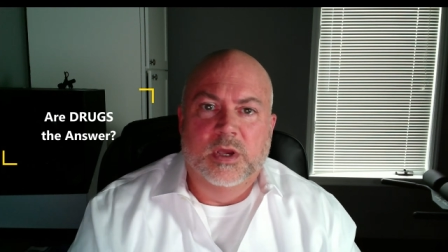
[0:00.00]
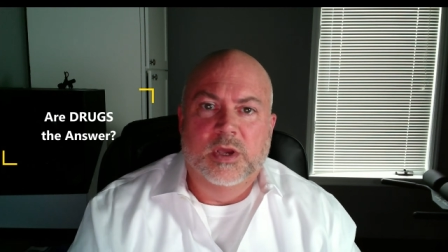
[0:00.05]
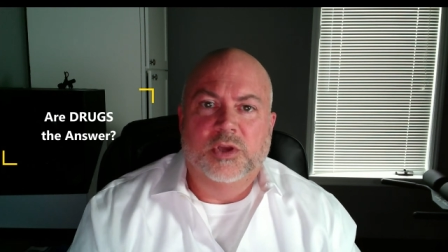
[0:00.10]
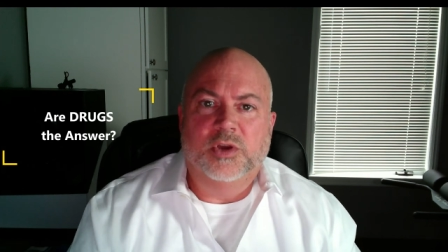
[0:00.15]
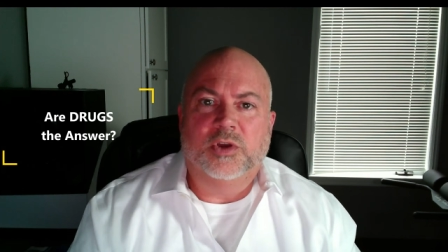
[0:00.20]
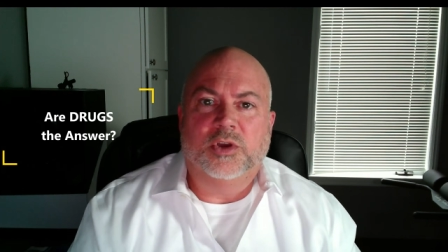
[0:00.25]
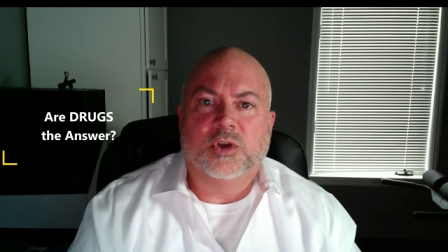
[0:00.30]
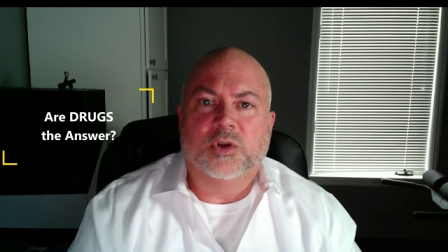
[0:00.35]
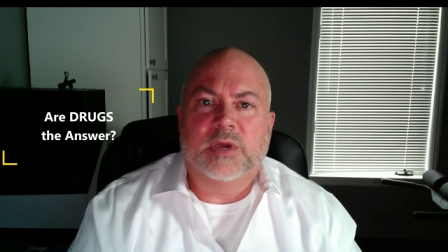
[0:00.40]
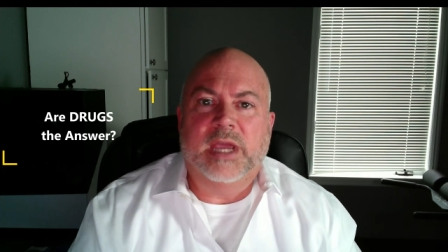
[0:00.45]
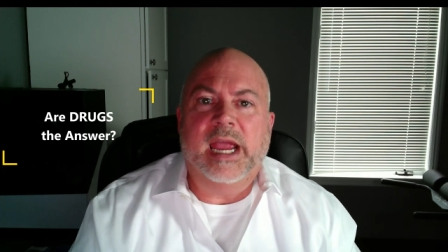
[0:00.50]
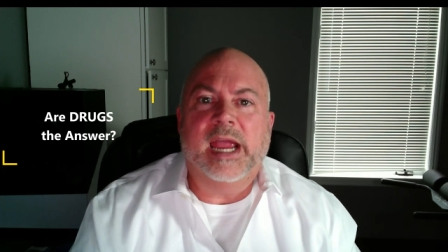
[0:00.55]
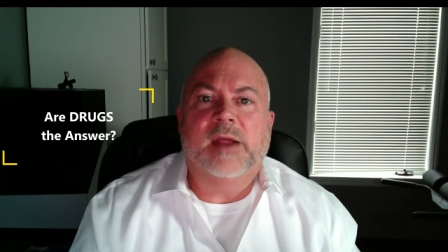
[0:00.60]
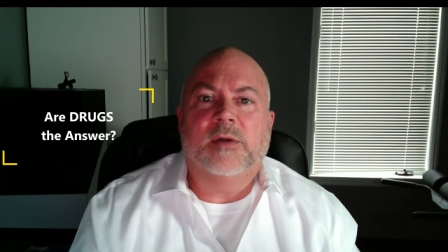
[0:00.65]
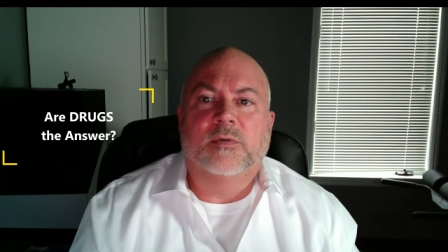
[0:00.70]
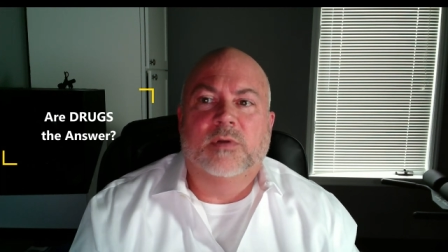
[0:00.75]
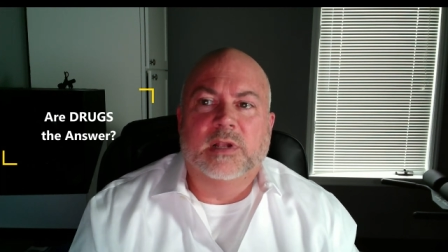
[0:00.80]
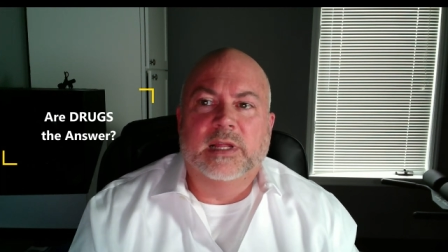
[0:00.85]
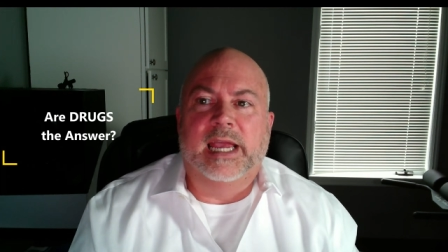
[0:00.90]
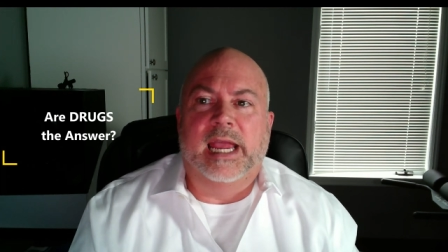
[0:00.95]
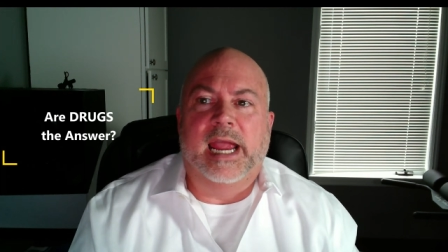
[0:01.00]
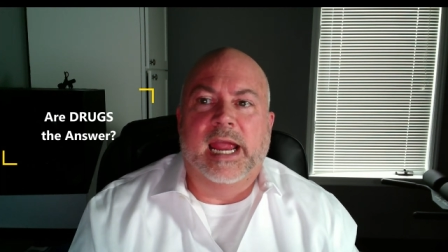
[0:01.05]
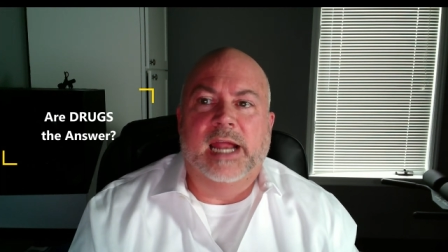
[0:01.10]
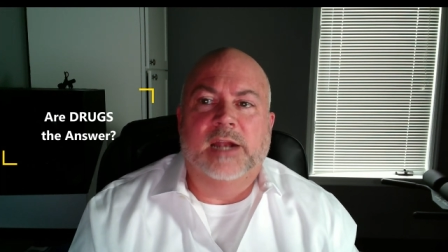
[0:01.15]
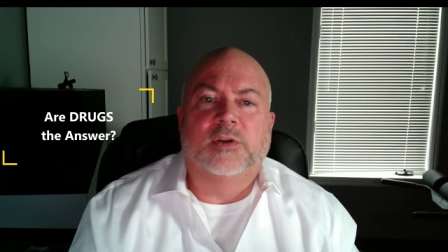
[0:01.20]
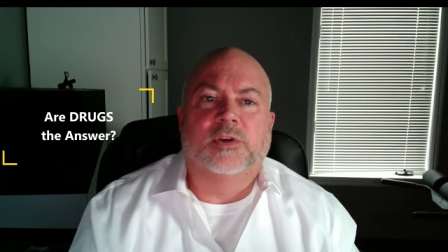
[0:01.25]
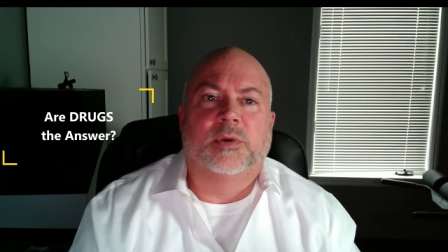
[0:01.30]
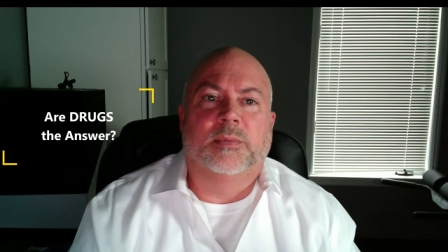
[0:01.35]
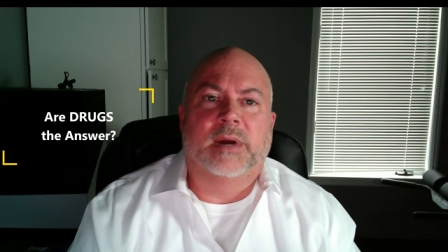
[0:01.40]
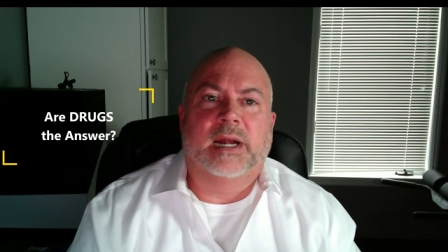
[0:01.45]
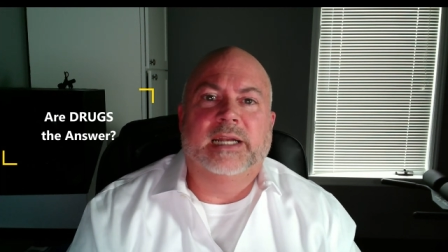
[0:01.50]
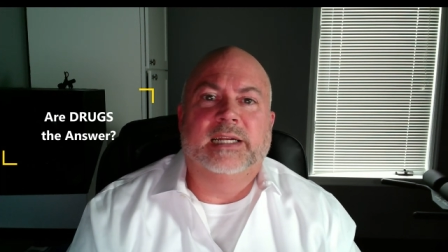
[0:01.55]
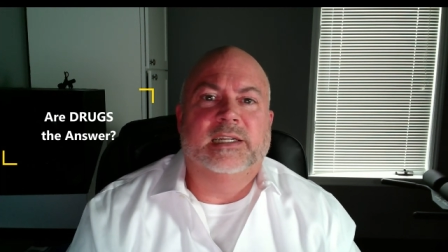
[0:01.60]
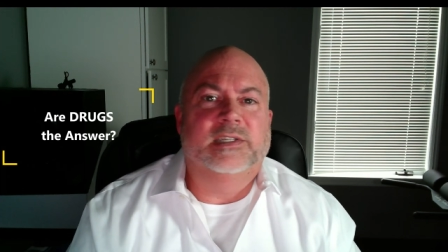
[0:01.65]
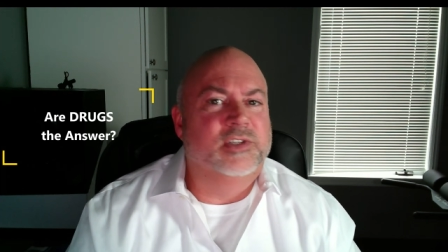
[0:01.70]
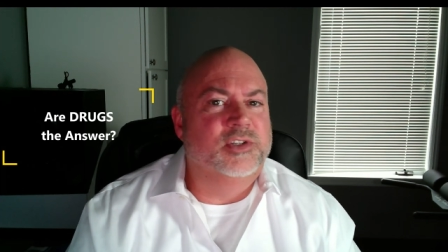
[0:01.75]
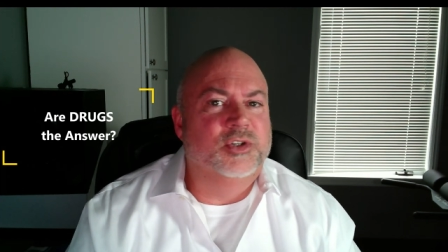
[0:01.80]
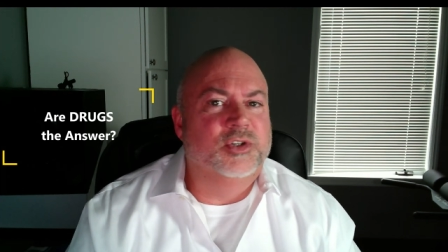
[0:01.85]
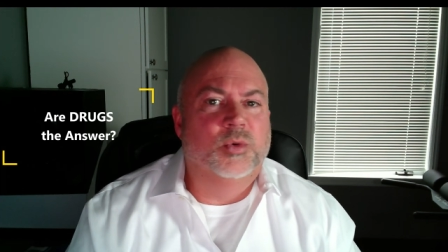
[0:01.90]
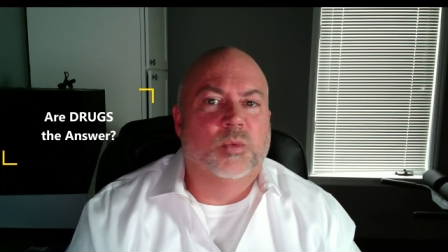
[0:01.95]
you, you can't really handle, your body
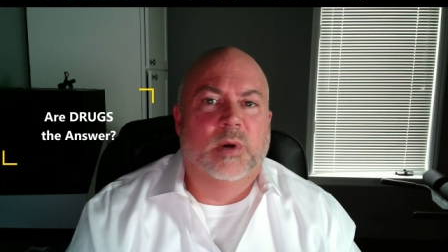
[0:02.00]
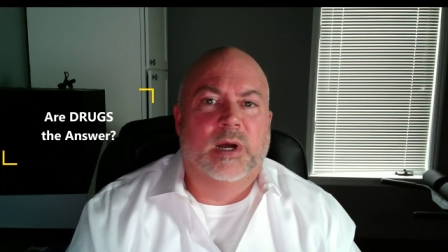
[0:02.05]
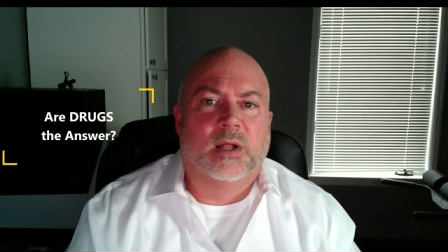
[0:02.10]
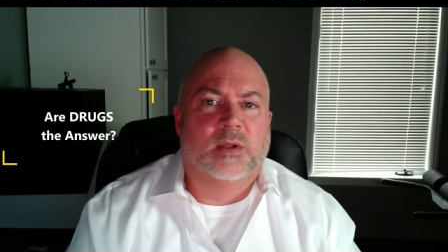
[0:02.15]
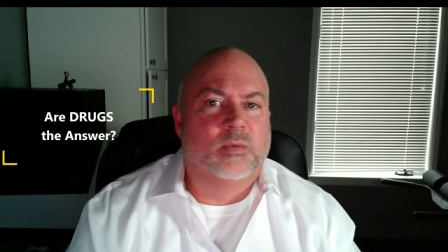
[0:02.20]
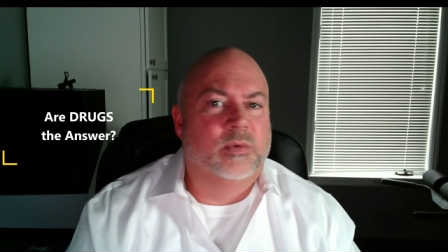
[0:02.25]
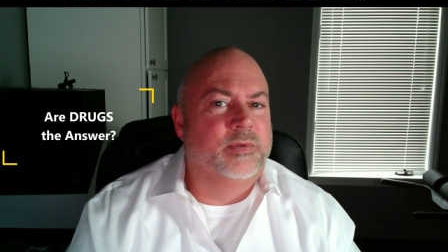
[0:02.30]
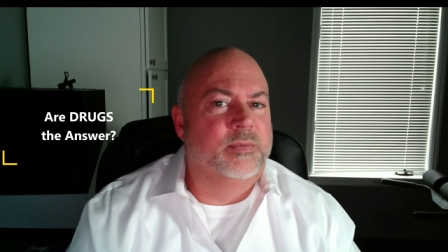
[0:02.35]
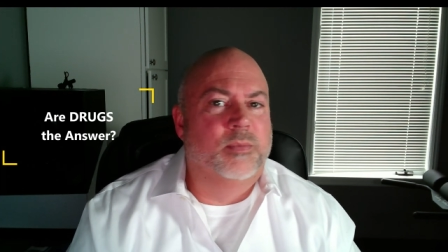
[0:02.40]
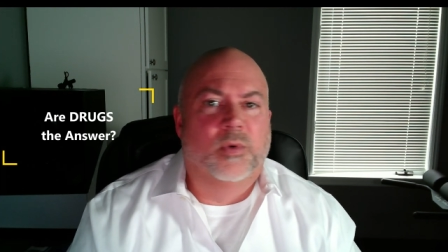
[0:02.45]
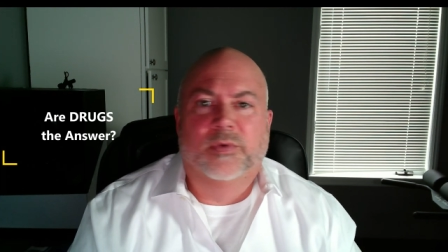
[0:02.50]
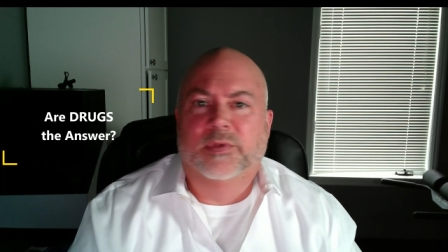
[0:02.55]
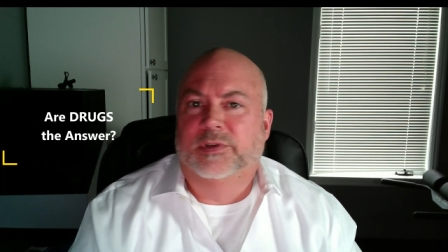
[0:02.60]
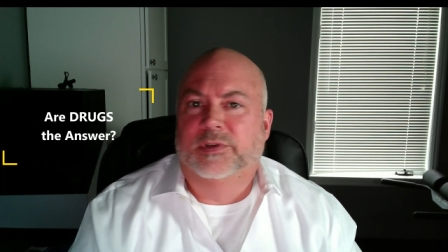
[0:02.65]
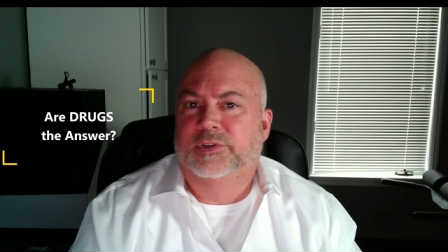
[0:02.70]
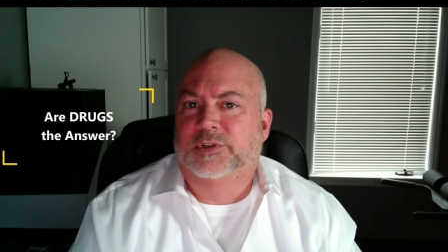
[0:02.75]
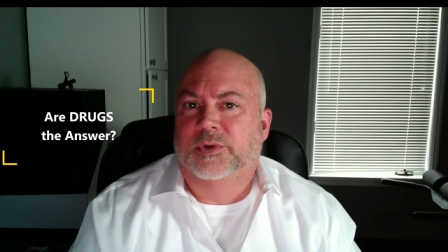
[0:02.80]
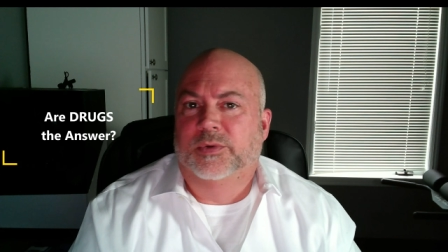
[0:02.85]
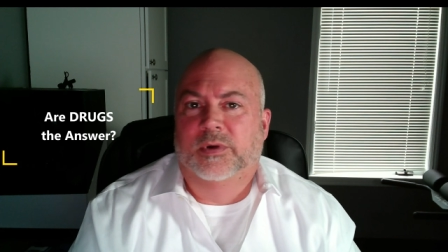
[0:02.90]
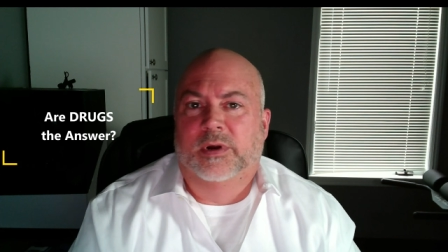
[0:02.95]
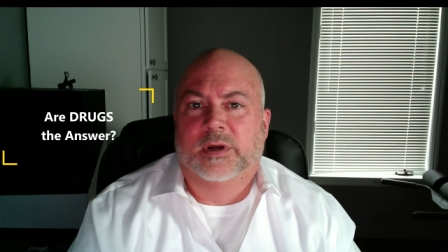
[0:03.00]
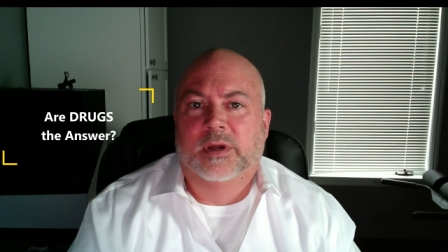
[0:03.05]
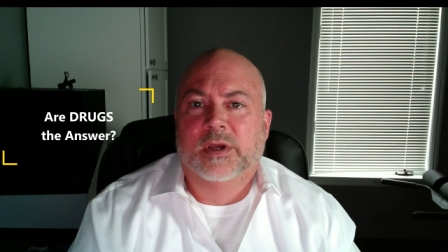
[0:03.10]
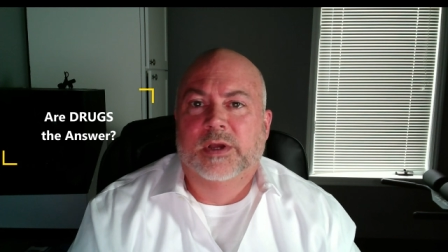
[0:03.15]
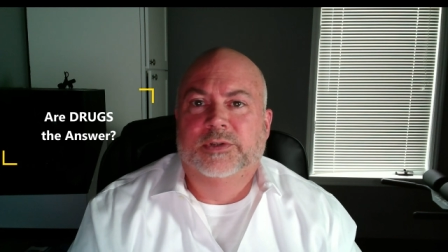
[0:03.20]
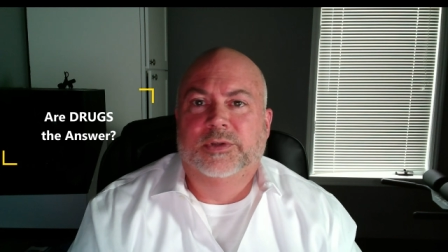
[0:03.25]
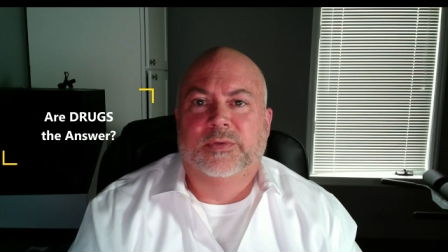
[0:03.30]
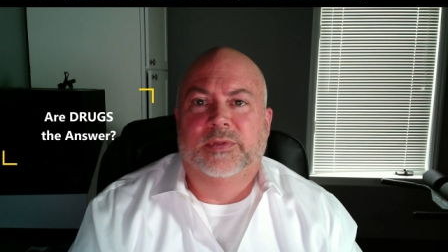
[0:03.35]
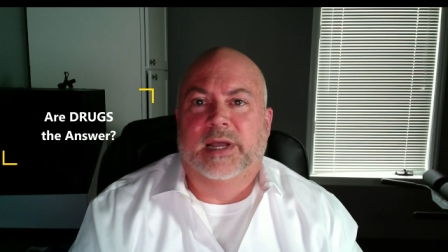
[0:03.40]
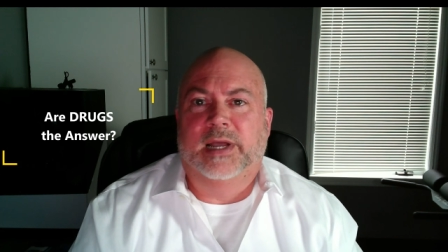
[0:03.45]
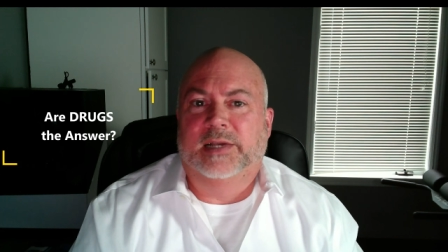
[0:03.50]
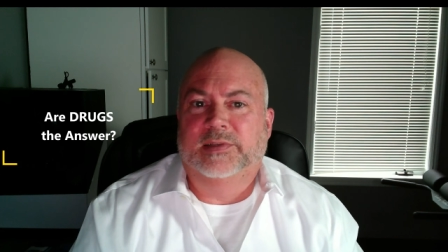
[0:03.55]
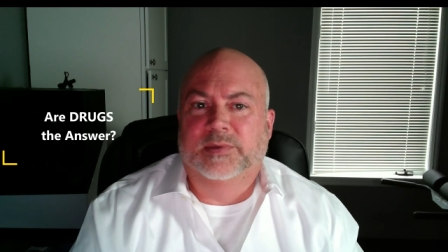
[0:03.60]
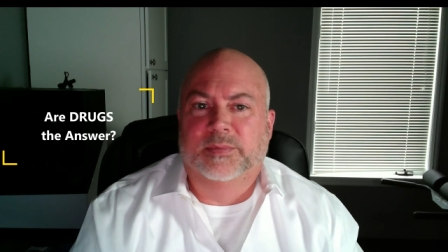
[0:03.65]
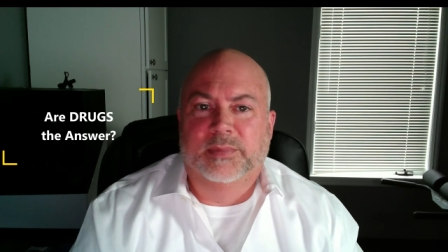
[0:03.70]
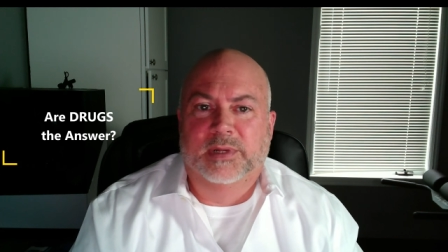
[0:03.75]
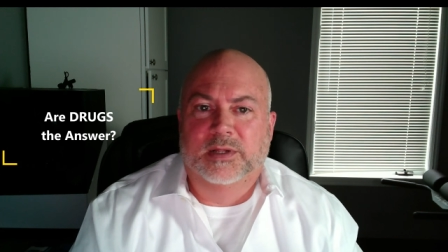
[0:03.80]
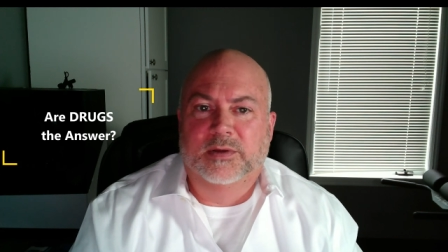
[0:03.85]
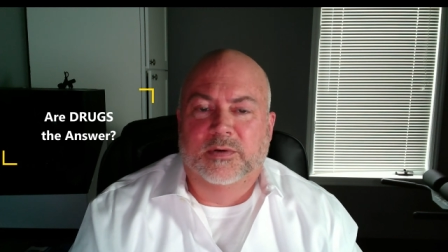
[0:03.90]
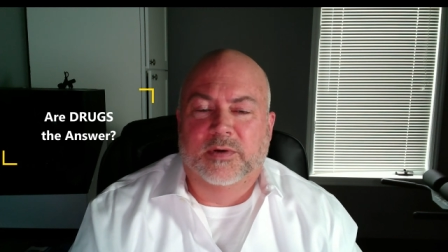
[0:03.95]
doesn't do well with more than two, 2,000
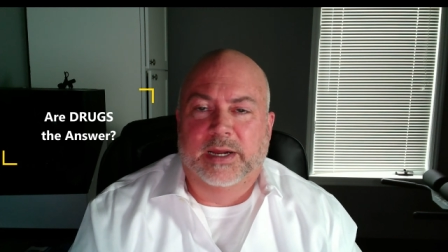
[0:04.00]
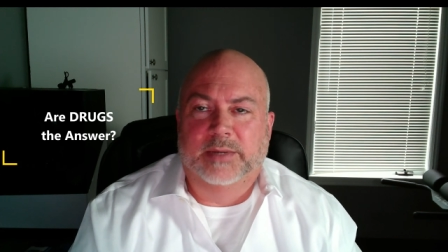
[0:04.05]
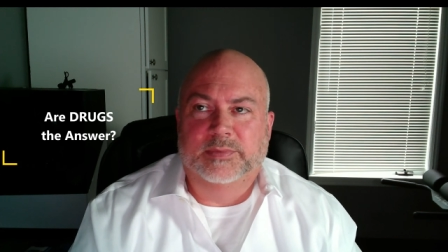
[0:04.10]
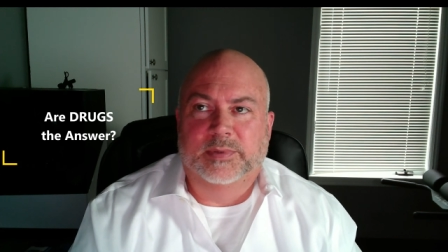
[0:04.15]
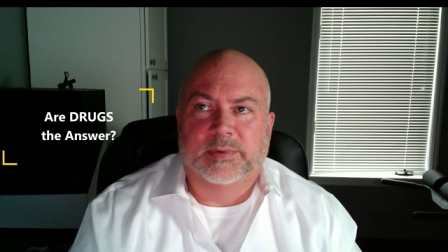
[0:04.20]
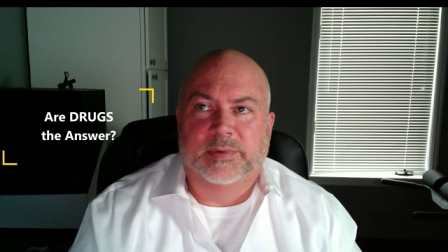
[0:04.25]
milligrams.